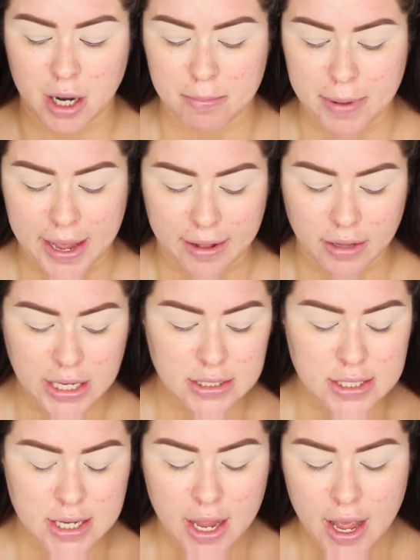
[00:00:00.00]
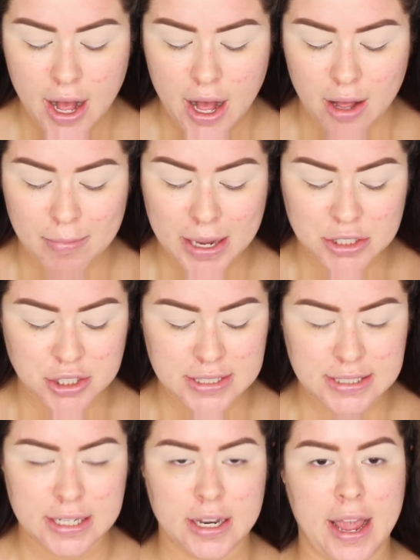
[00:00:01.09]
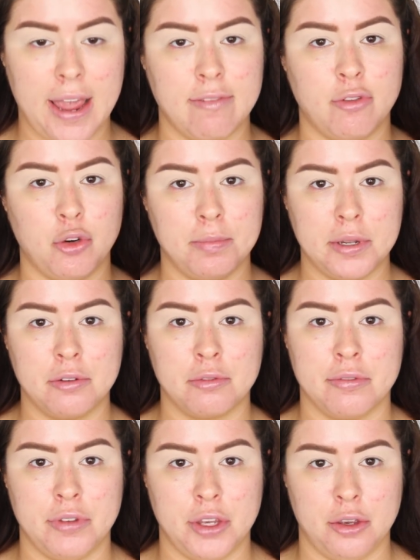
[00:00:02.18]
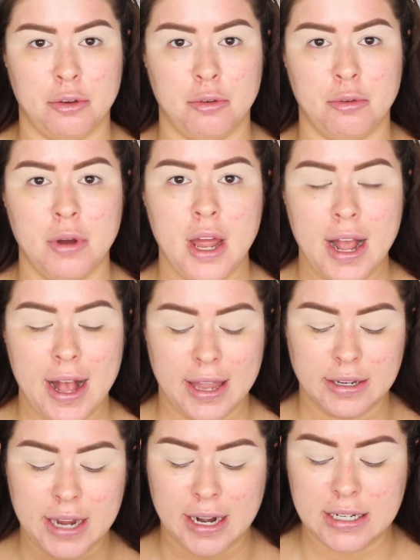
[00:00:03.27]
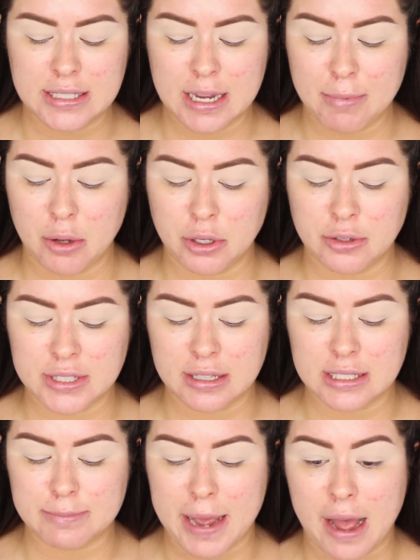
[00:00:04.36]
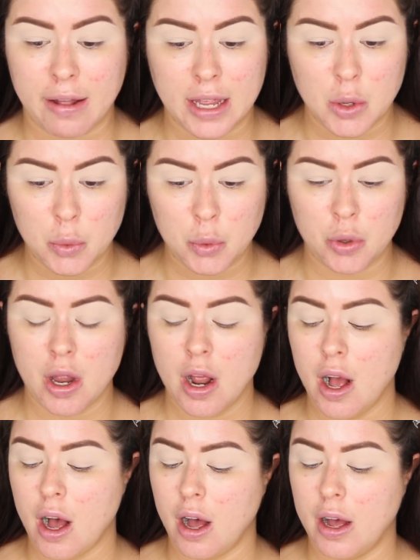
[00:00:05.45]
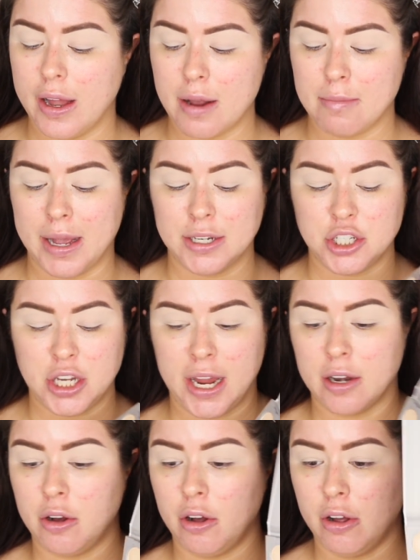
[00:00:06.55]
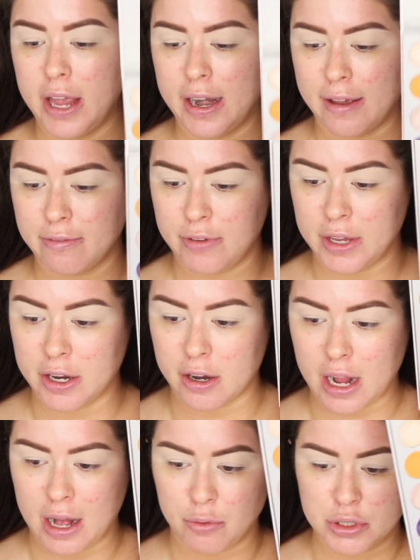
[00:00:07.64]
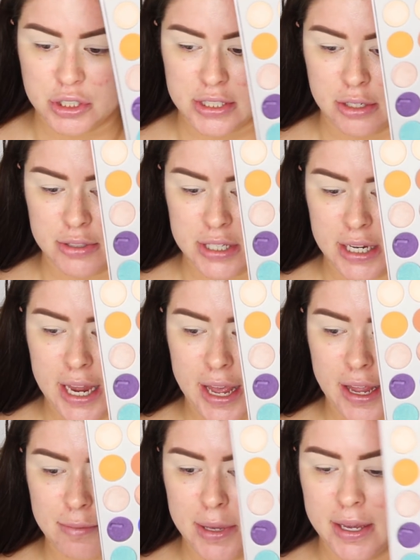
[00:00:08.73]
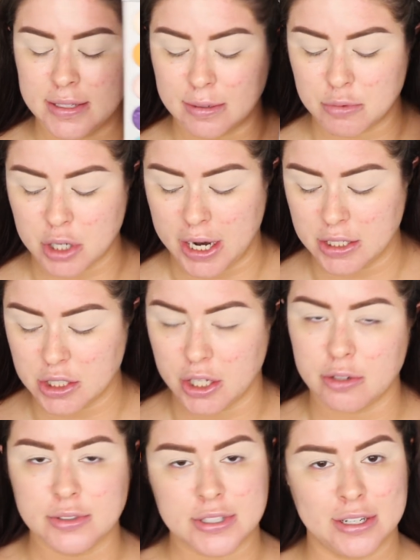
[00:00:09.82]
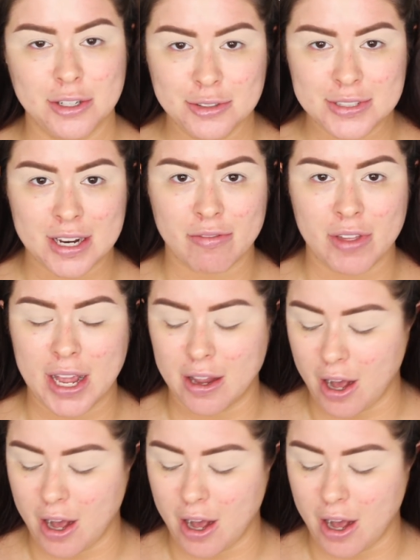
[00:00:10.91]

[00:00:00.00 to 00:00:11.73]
Bar palette. I just did a full-blown review and kind of demo using this palette on my channel, and I figured I would just use it again because I'm trying to use the new stuff that I